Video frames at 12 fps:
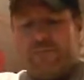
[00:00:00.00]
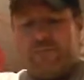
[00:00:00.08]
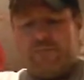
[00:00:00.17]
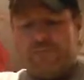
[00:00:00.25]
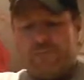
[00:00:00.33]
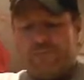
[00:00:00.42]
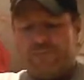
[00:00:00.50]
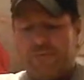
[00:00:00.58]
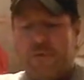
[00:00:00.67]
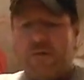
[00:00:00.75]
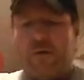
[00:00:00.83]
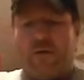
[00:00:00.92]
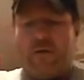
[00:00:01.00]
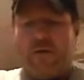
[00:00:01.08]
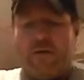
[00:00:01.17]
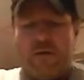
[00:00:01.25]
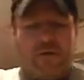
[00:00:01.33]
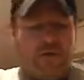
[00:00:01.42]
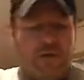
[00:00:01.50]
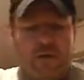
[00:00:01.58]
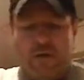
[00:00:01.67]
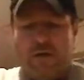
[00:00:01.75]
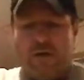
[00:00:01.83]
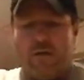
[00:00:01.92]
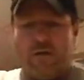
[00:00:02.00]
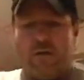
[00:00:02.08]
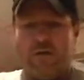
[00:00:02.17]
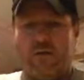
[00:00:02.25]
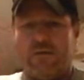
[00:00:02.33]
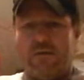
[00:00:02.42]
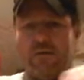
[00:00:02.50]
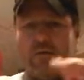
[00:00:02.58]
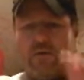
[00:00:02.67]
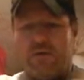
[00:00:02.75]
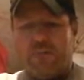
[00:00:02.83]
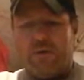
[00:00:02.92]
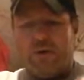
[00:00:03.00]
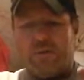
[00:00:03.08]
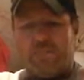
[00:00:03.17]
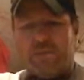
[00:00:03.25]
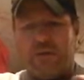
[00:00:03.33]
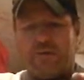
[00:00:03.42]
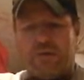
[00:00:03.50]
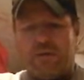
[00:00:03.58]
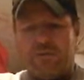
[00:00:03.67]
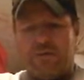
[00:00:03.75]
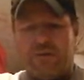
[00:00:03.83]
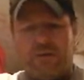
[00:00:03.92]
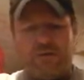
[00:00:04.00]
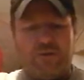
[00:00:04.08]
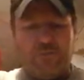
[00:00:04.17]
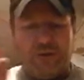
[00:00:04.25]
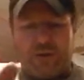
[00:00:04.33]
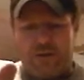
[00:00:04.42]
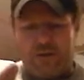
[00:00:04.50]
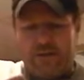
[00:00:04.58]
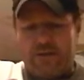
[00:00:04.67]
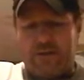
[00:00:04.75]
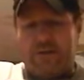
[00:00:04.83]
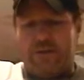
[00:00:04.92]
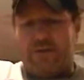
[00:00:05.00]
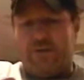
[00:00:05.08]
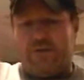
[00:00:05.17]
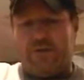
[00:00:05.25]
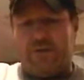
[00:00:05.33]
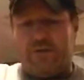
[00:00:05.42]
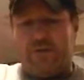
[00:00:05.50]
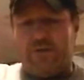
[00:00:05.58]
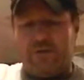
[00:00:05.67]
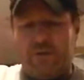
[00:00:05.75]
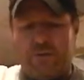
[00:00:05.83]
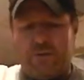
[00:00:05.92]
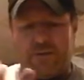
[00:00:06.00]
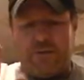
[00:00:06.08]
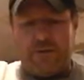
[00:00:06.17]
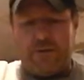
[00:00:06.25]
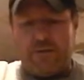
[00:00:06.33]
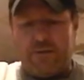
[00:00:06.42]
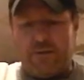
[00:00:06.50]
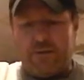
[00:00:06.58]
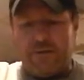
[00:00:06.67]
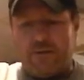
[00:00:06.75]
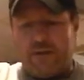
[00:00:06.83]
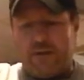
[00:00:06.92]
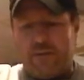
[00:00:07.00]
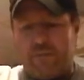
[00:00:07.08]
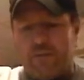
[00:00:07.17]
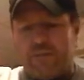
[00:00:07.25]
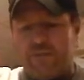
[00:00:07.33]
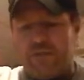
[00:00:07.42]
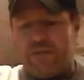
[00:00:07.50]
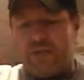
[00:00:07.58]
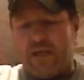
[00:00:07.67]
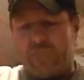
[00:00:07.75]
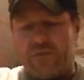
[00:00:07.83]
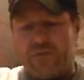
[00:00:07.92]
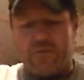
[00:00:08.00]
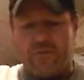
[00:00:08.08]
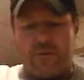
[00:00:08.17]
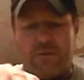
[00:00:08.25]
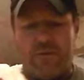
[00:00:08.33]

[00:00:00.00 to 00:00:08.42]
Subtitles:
So on the bottom piece that I was telling you about, you'll notice that it's got a little bit of a snap it,